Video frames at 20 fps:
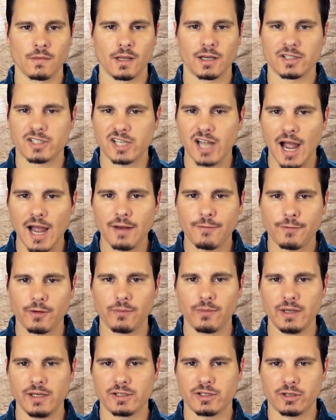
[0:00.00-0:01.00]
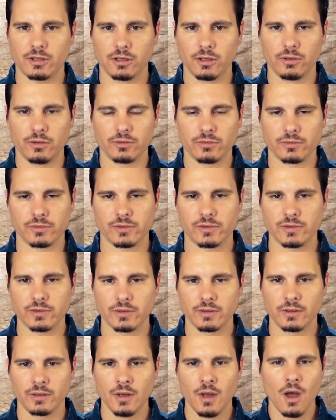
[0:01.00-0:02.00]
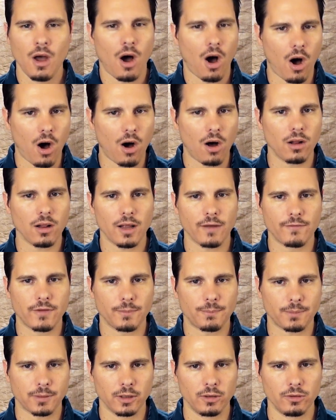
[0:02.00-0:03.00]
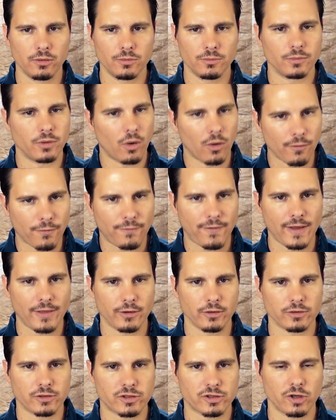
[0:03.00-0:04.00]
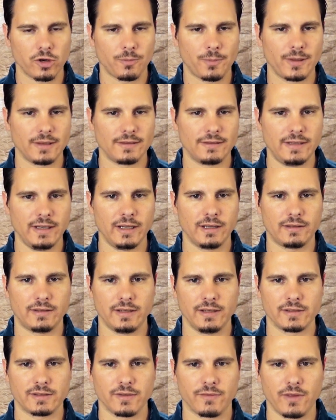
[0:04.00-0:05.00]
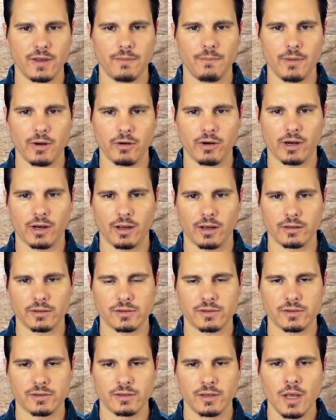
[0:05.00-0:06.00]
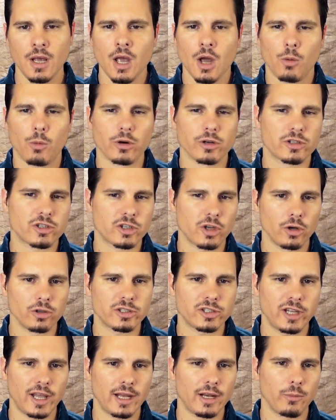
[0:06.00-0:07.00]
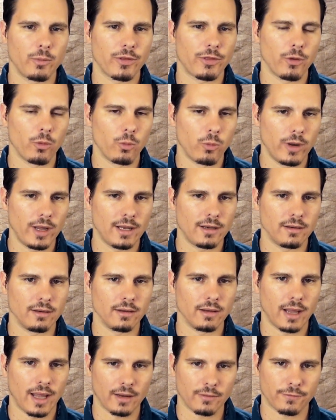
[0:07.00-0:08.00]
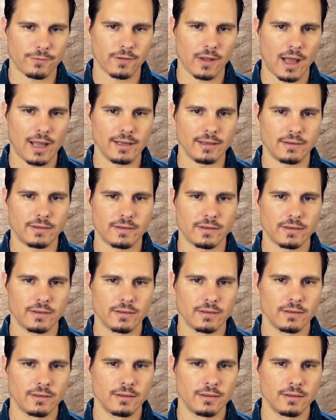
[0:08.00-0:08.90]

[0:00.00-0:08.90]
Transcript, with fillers: Aside from these clues, all of the plumed or feathered serpent deities of the Americas were associated with the wind and flight.